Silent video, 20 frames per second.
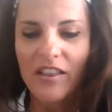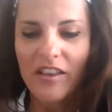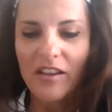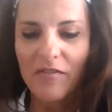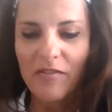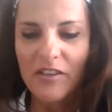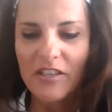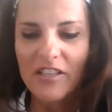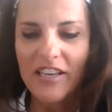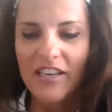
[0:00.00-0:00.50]

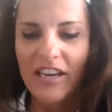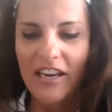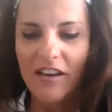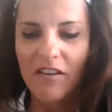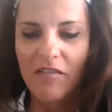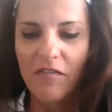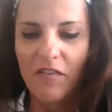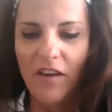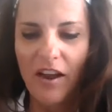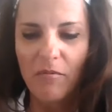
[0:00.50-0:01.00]
The Fatigue
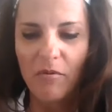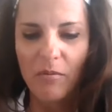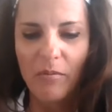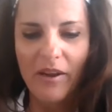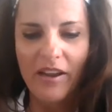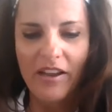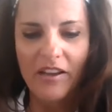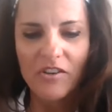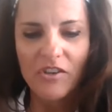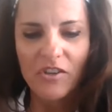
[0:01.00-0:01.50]
and
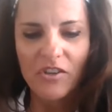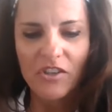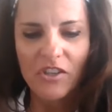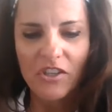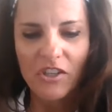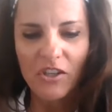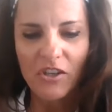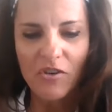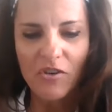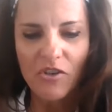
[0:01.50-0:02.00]
Fibromyalgia
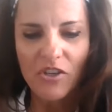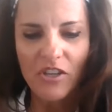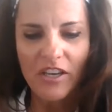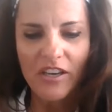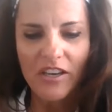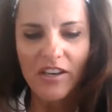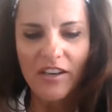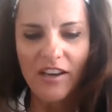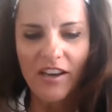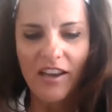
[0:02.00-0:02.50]

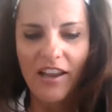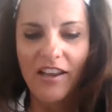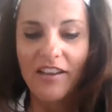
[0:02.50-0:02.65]
Solution,